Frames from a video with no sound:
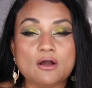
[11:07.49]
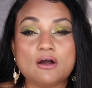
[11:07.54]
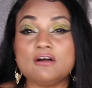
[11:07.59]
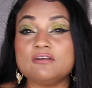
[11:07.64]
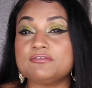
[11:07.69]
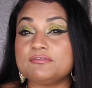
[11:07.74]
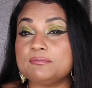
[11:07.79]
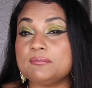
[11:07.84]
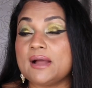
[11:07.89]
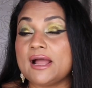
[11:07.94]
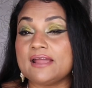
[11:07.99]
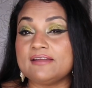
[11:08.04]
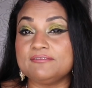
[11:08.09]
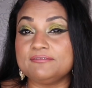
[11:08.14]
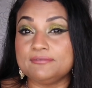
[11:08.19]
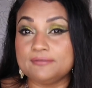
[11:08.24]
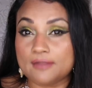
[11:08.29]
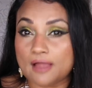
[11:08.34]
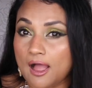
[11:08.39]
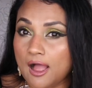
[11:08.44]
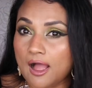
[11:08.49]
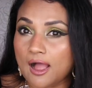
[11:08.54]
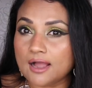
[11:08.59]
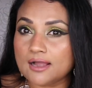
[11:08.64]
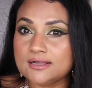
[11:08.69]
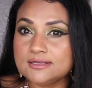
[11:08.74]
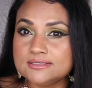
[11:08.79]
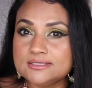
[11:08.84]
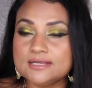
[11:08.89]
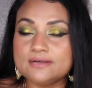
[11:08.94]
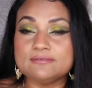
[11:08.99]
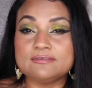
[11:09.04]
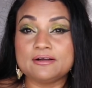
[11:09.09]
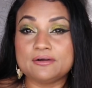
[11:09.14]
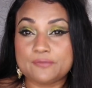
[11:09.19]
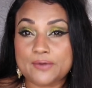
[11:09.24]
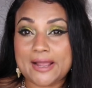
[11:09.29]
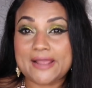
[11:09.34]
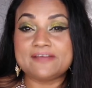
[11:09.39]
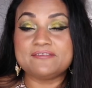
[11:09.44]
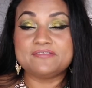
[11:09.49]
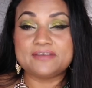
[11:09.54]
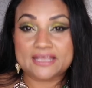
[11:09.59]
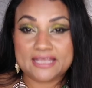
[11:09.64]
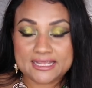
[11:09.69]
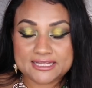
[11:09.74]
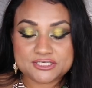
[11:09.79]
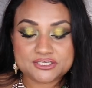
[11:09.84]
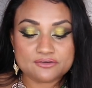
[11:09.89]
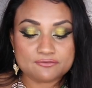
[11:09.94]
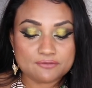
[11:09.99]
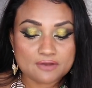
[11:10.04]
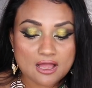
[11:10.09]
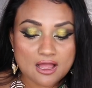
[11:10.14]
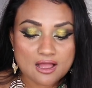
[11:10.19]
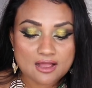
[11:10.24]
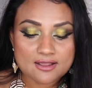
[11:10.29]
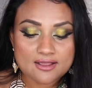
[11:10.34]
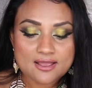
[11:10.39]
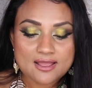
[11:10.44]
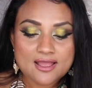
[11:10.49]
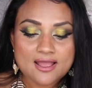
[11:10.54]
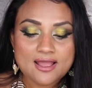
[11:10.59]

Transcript: of my vlog, Hawaii vacation vlog,